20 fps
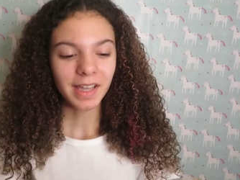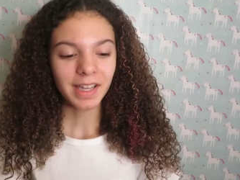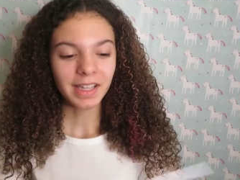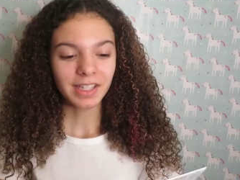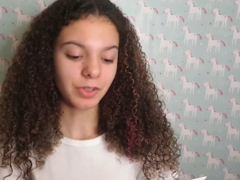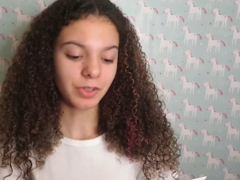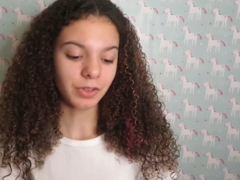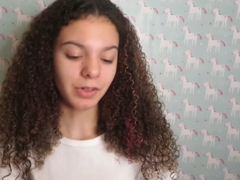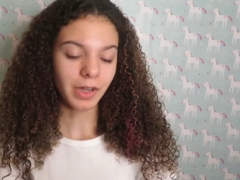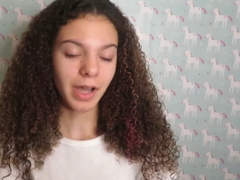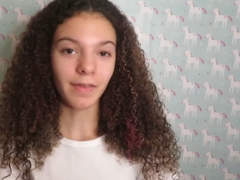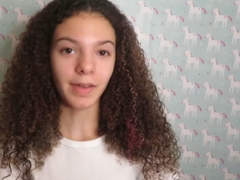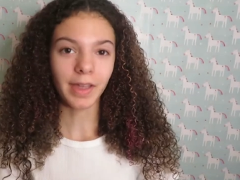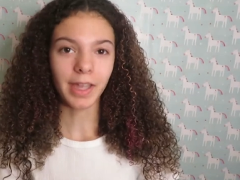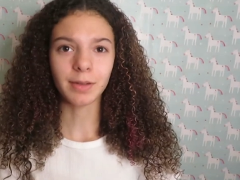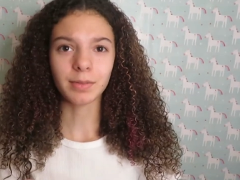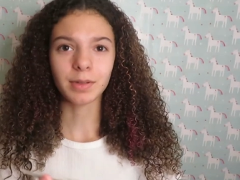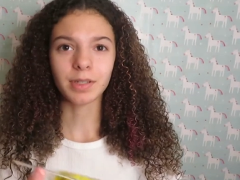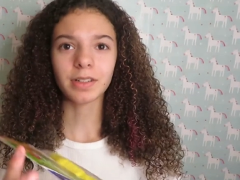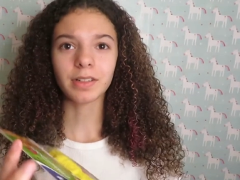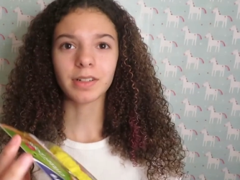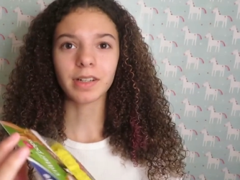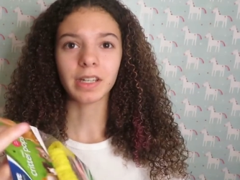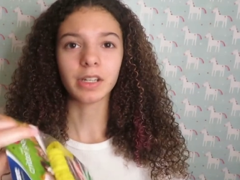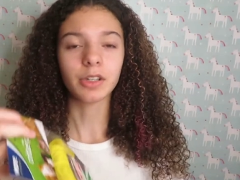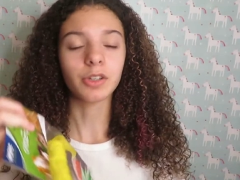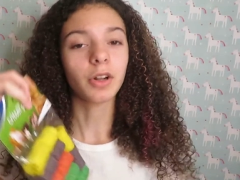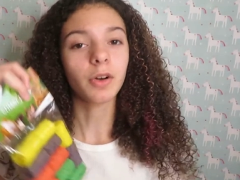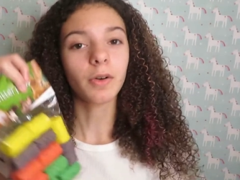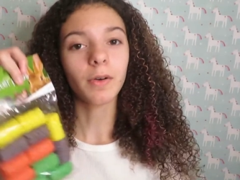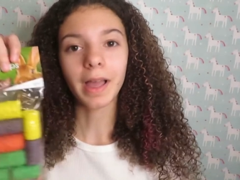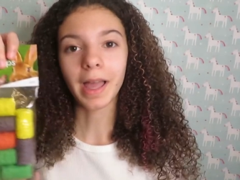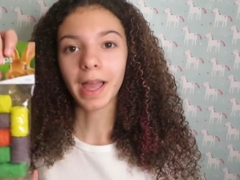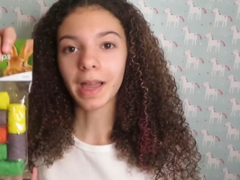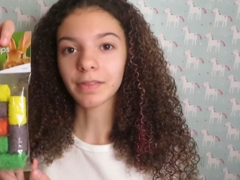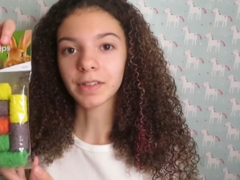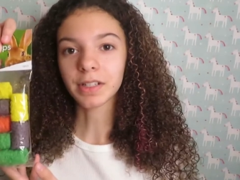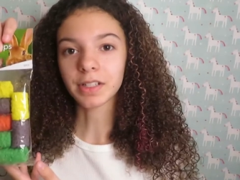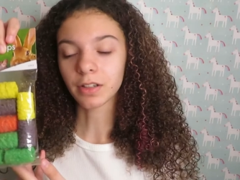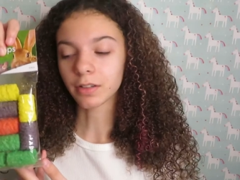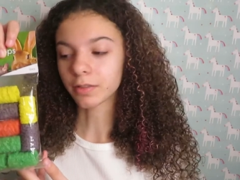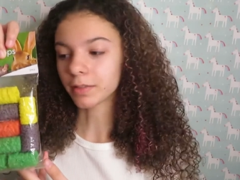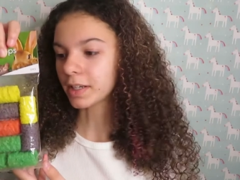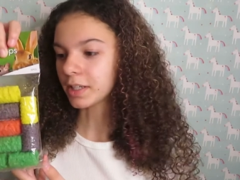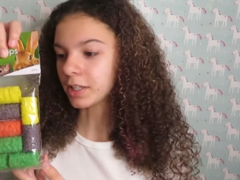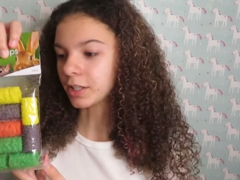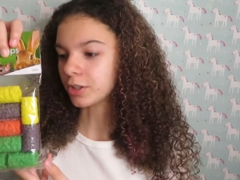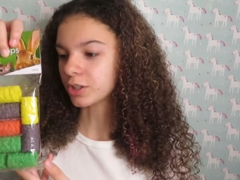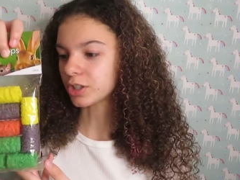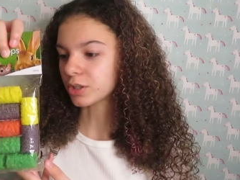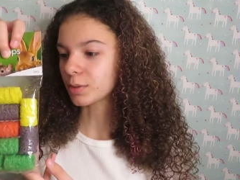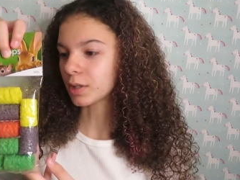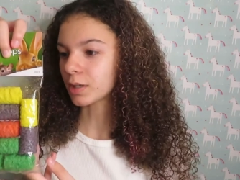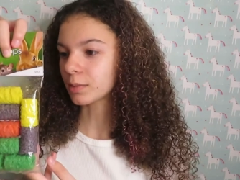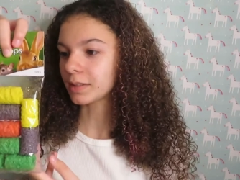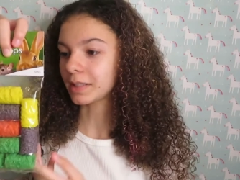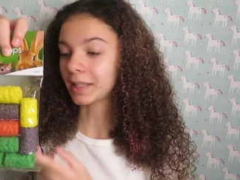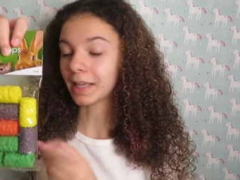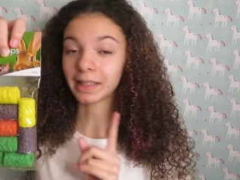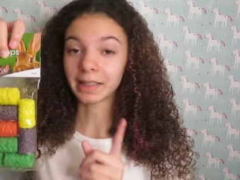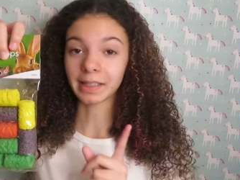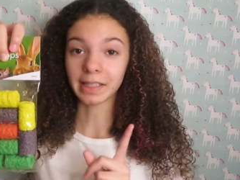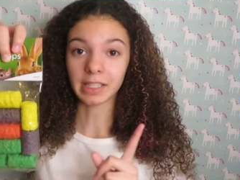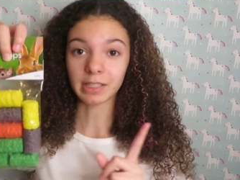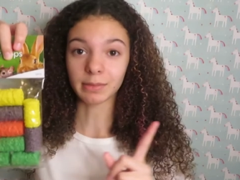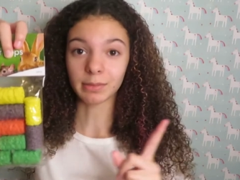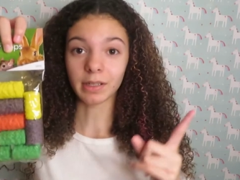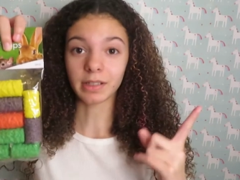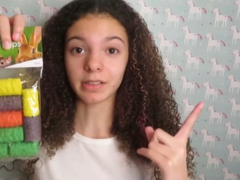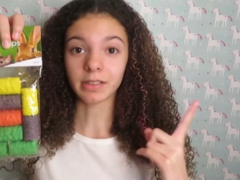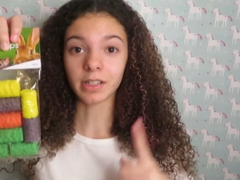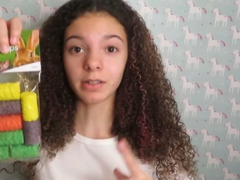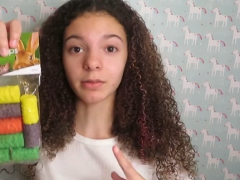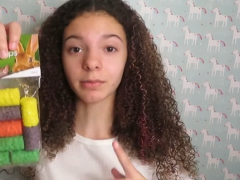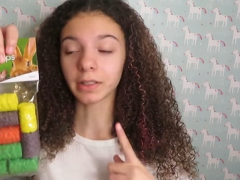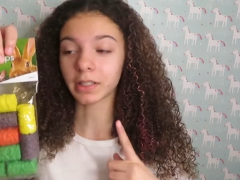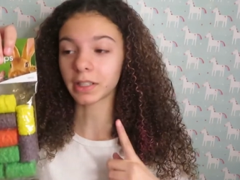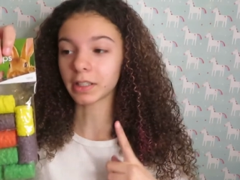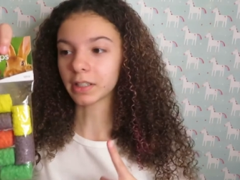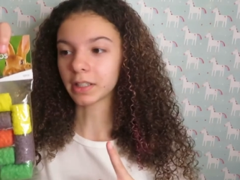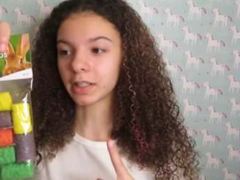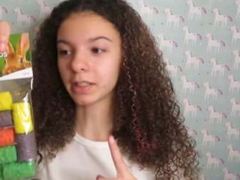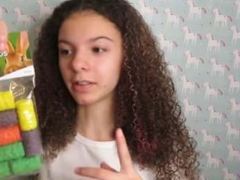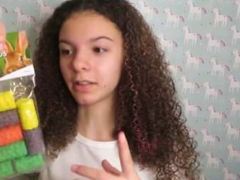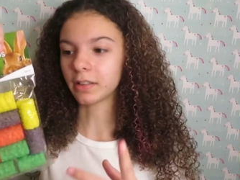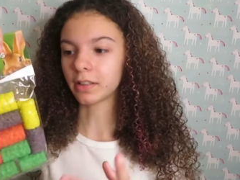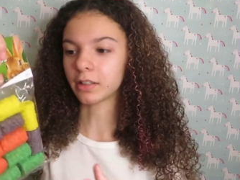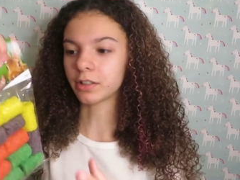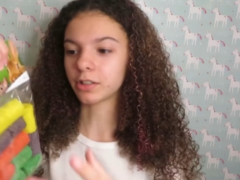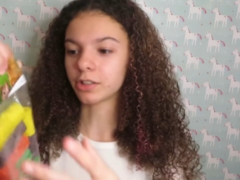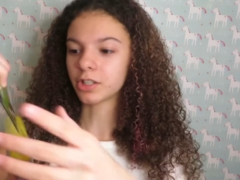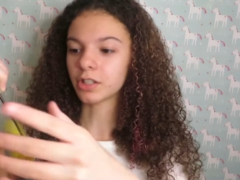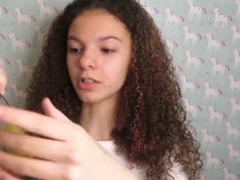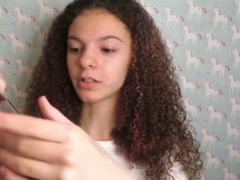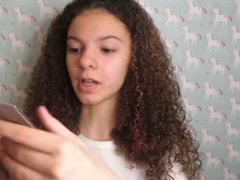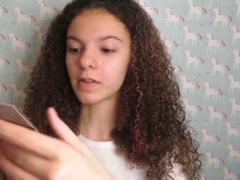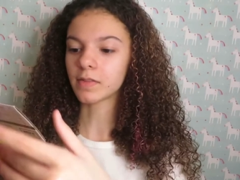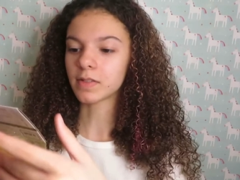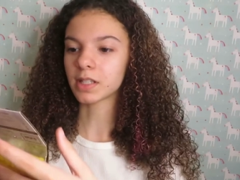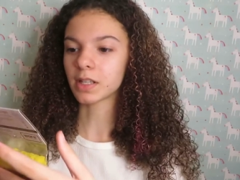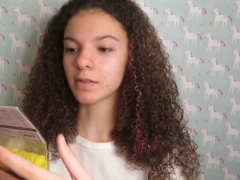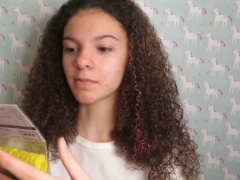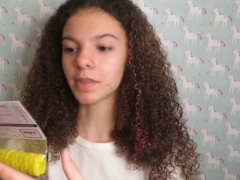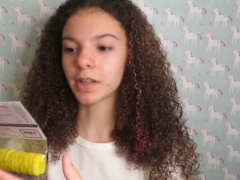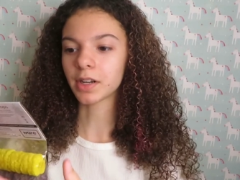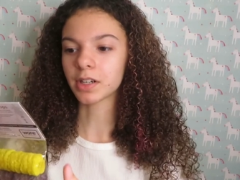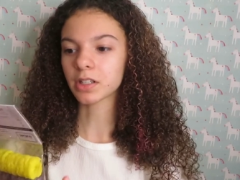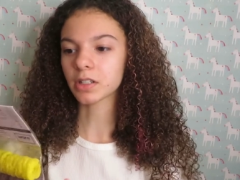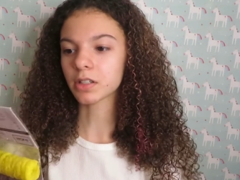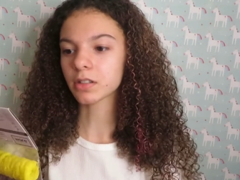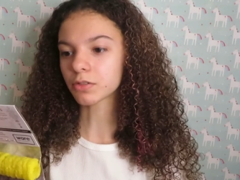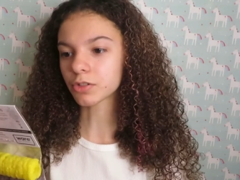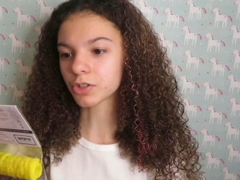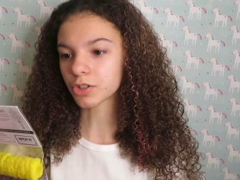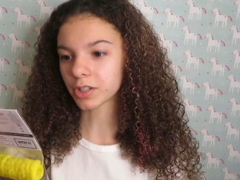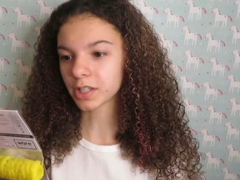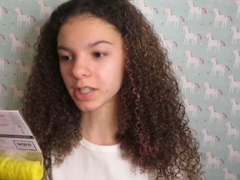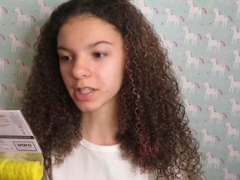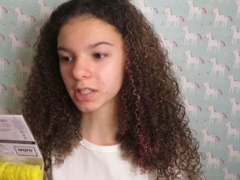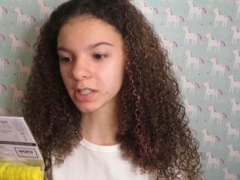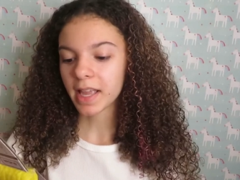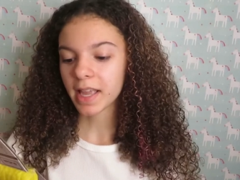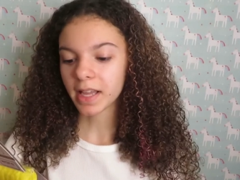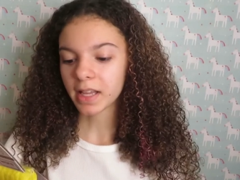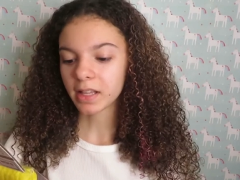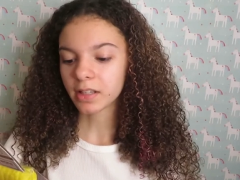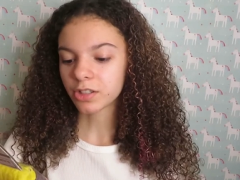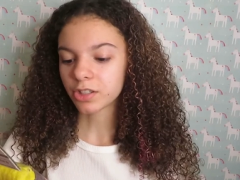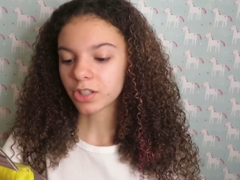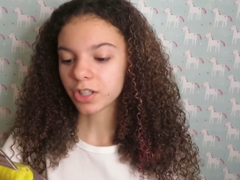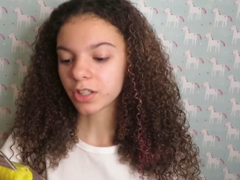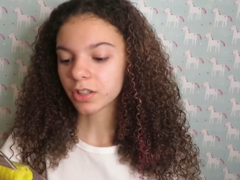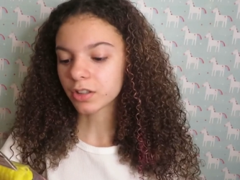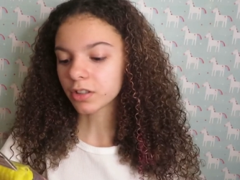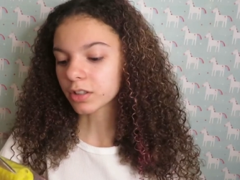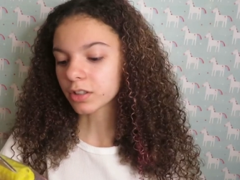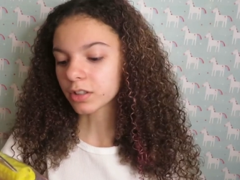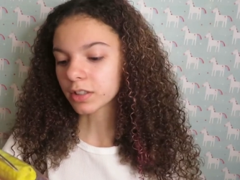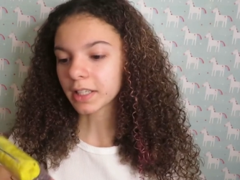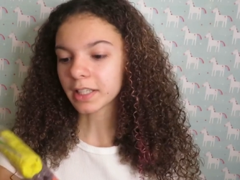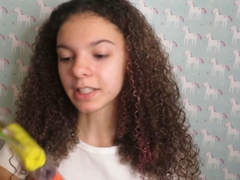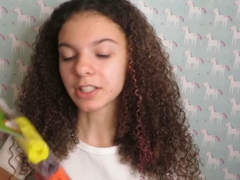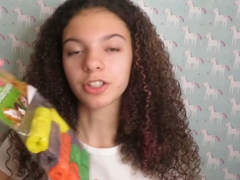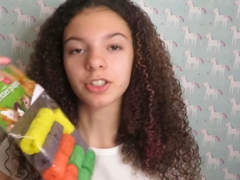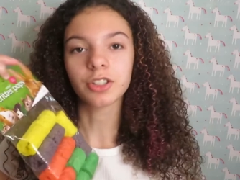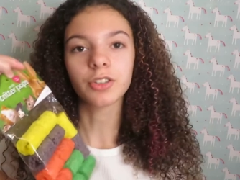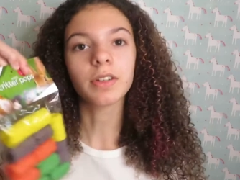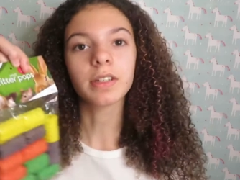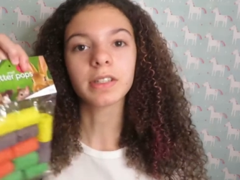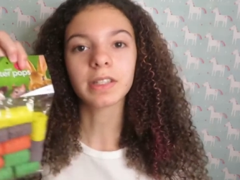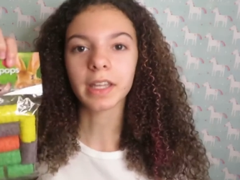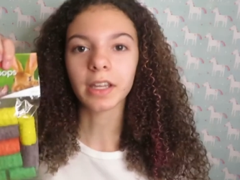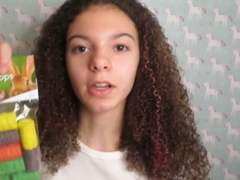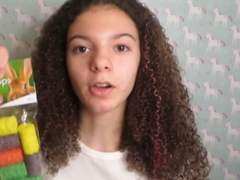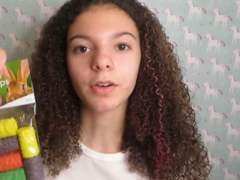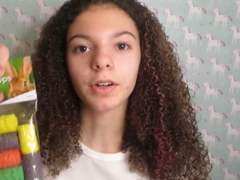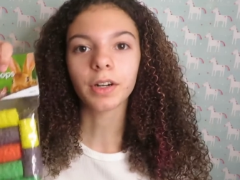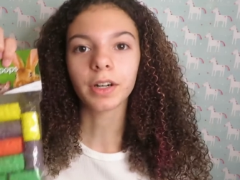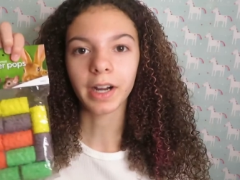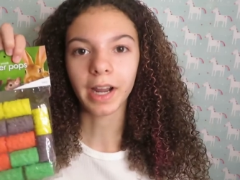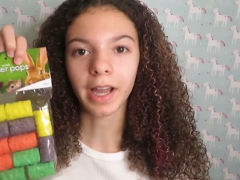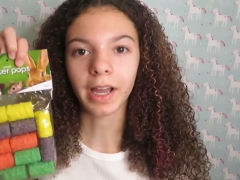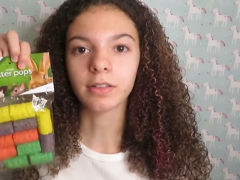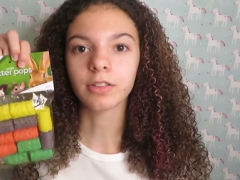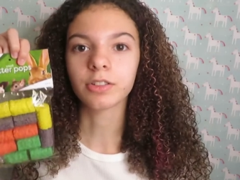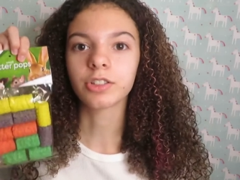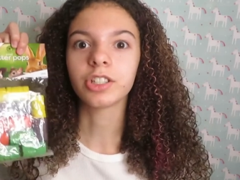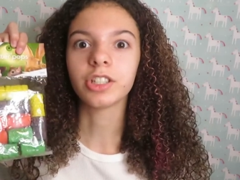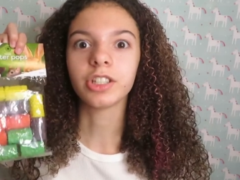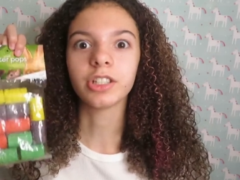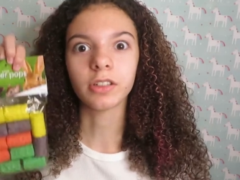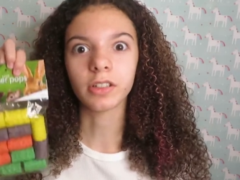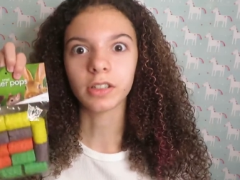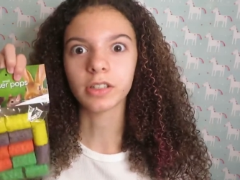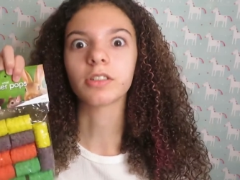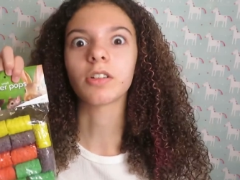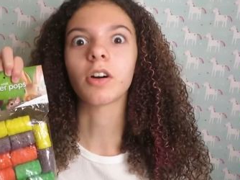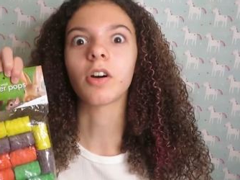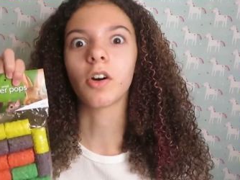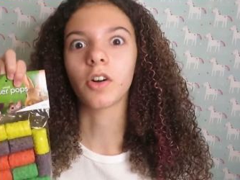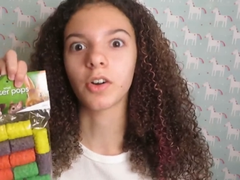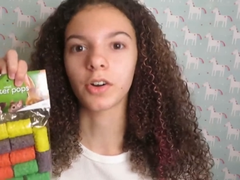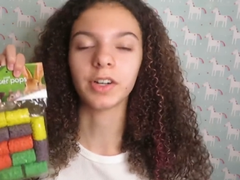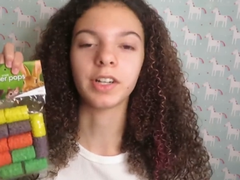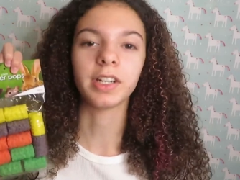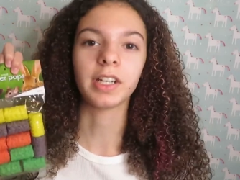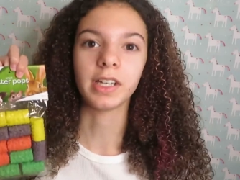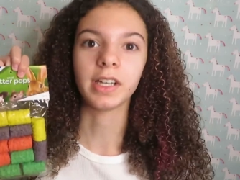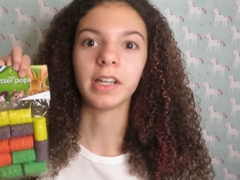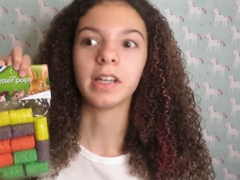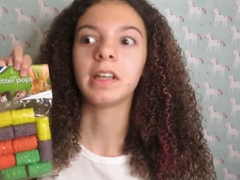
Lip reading: If you do have a hamster and you don't have these already, you should probably get these because they're really good. And she loves them. They're just little treats. And she literally, as soon as they go in her house, she is already